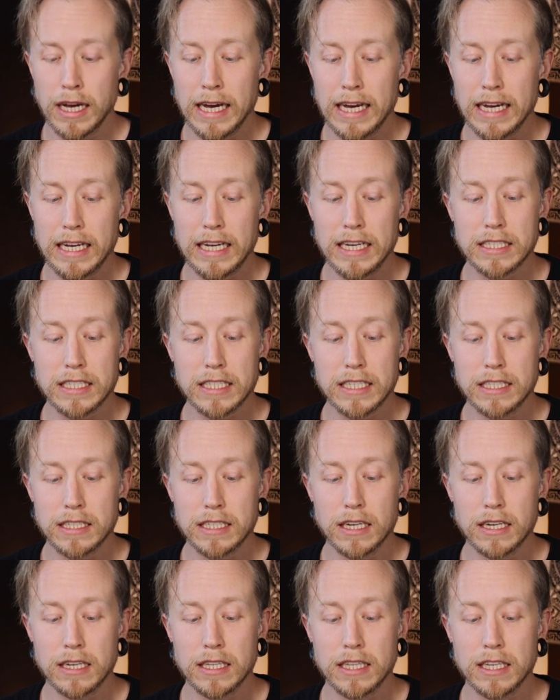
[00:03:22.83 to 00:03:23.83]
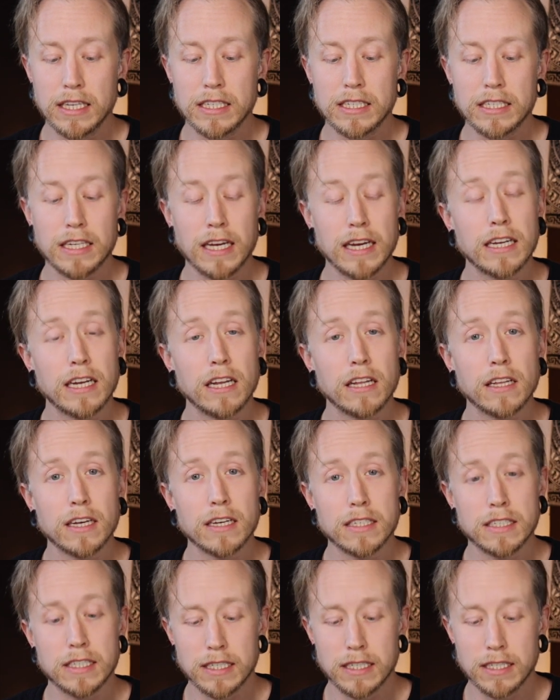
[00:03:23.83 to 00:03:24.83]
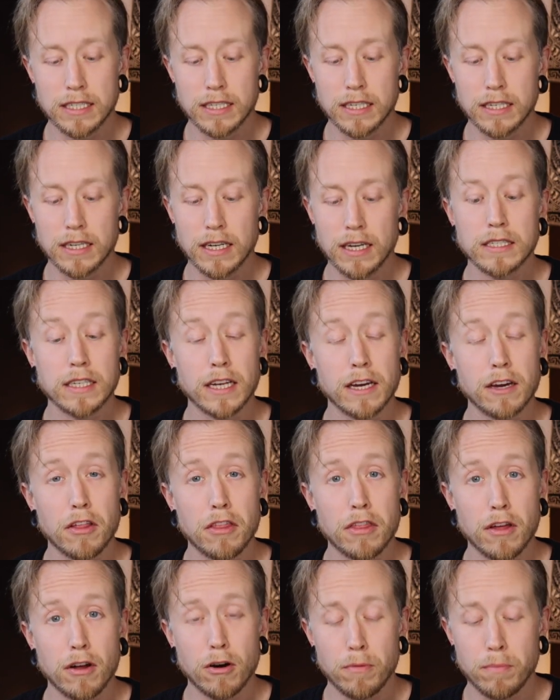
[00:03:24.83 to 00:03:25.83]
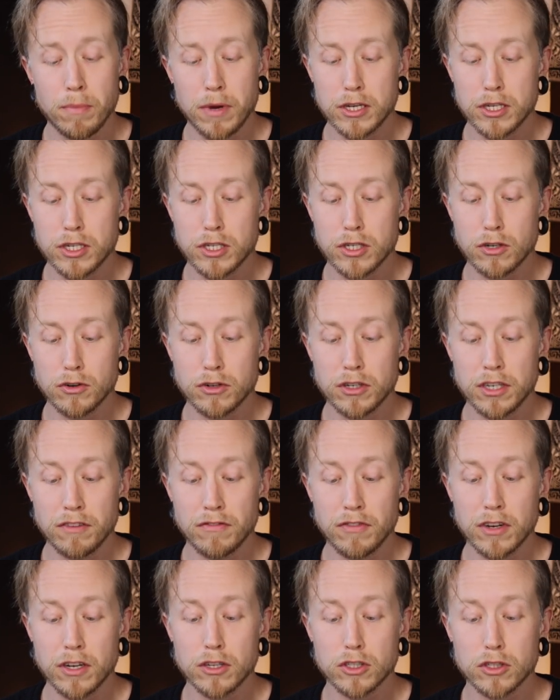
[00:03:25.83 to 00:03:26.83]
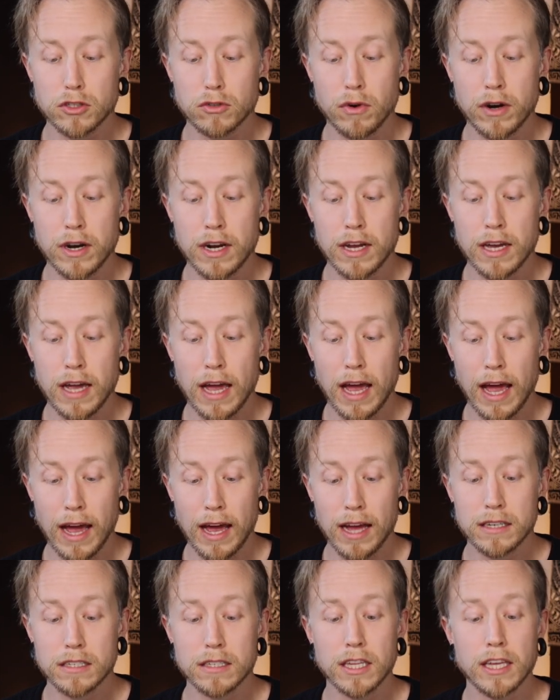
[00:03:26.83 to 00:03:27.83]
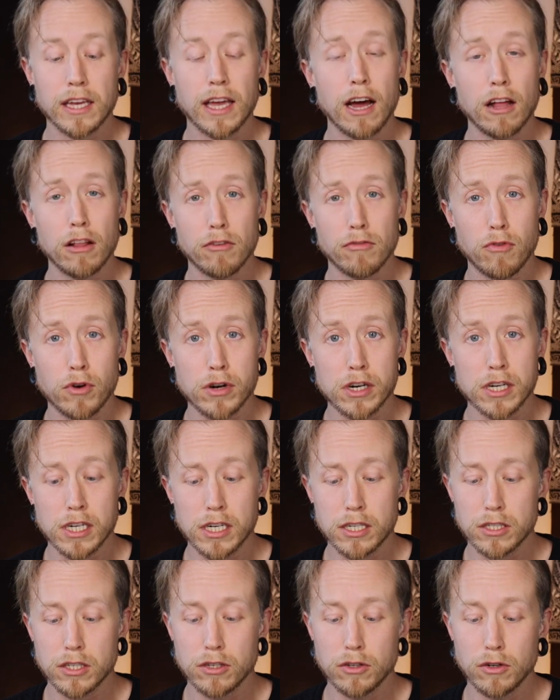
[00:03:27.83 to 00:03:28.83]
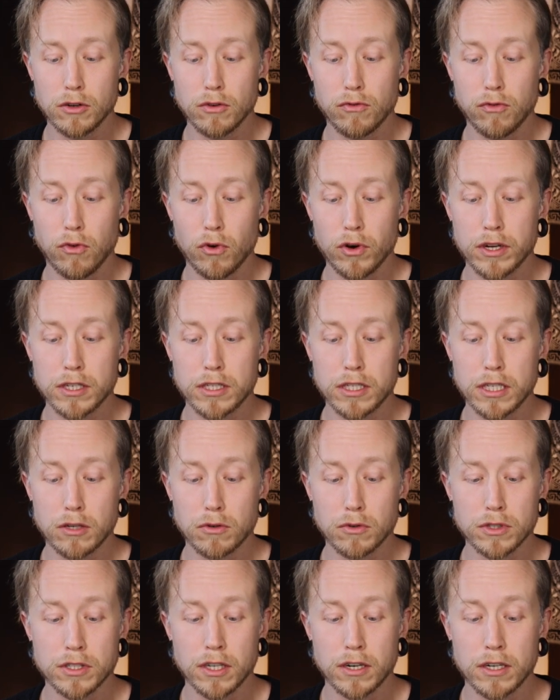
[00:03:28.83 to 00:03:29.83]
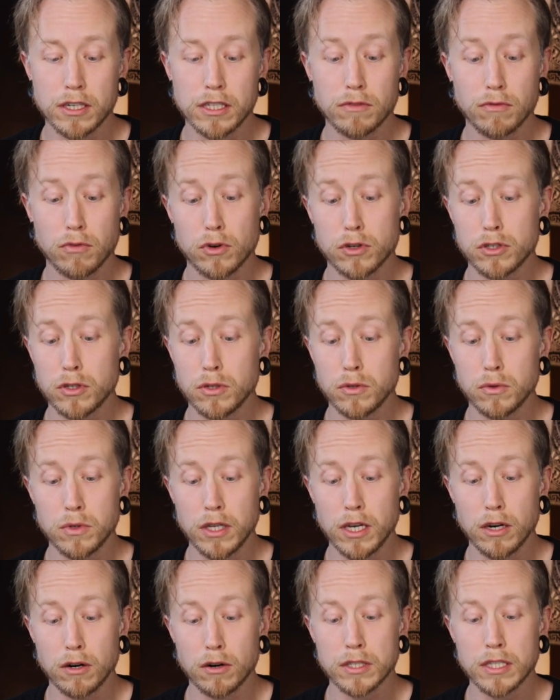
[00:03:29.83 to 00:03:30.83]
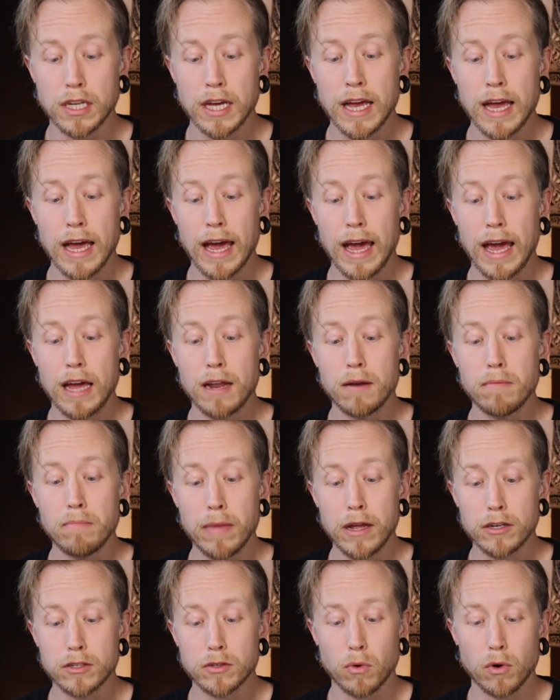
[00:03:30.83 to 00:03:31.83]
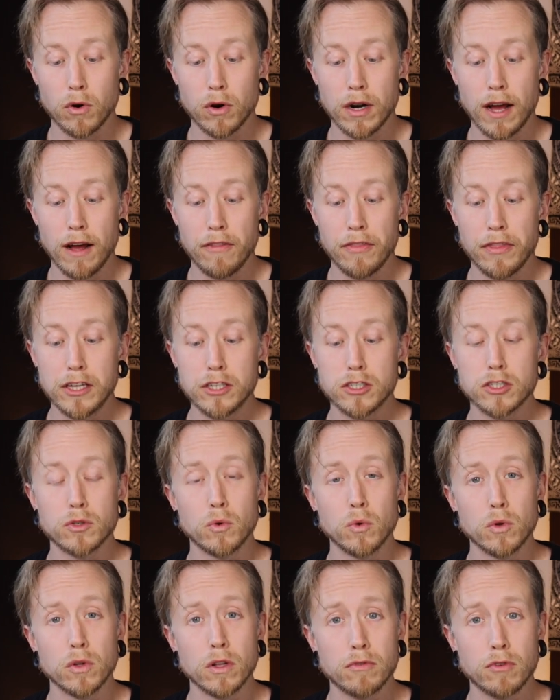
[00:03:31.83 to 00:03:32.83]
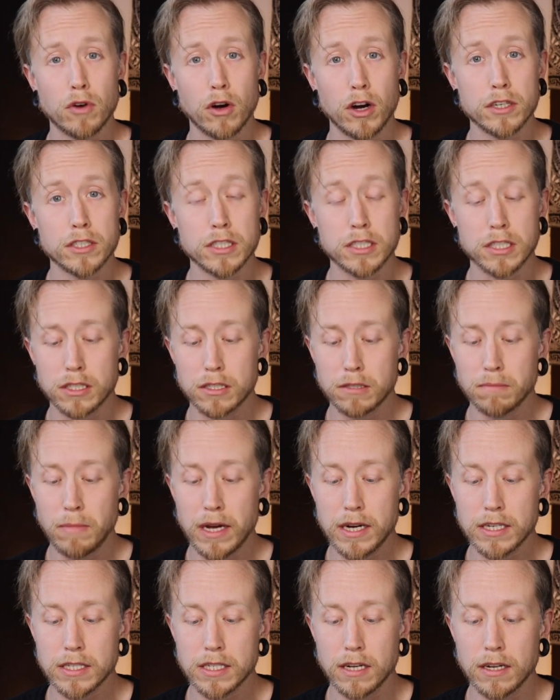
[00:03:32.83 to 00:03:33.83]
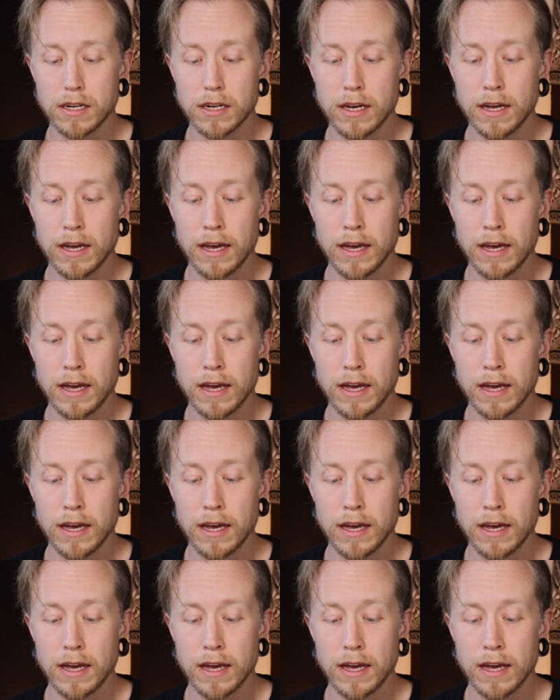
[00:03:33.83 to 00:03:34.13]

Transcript: He assisted the psychedelic assisted psychotherapy certificate training at the California Institute for Integral Studies for two years and mentored at the School of Consciousness Medicine.